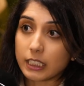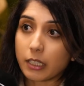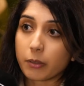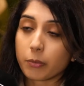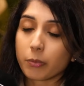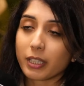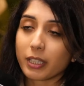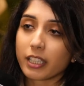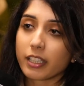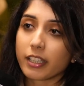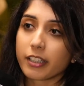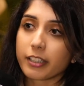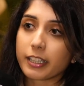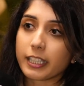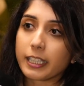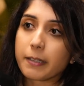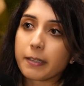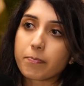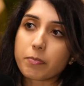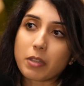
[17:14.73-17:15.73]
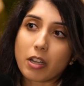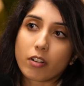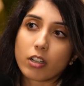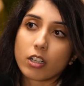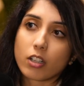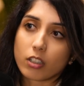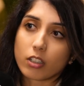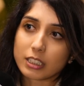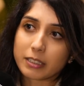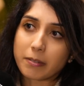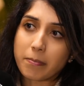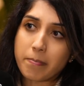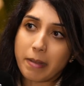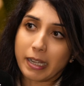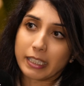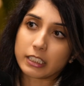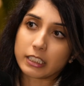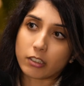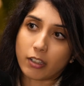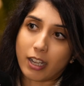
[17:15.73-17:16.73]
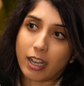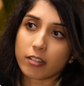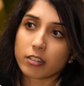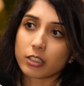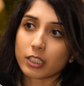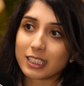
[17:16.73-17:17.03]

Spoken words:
And we know that there are lots of mental health